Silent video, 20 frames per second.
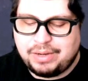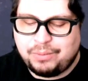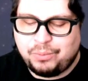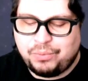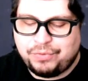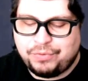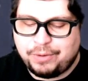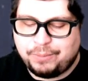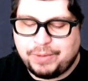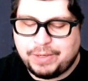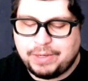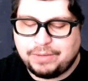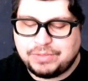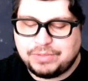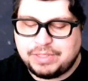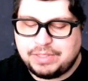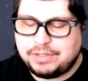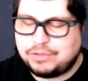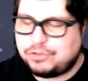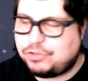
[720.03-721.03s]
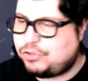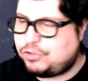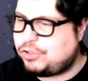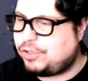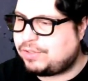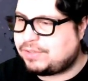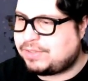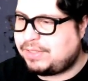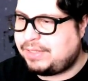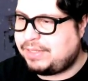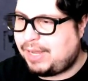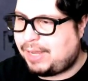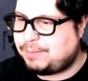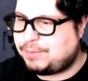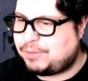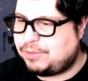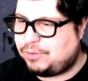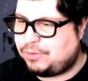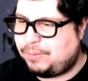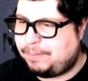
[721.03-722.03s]
from what I've seen, is just an
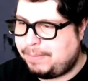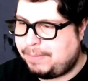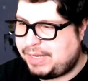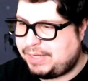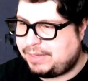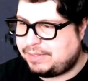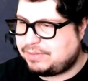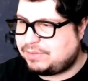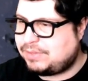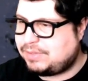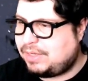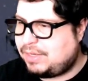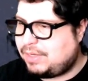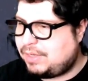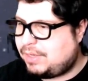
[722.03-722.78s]
absolute menace.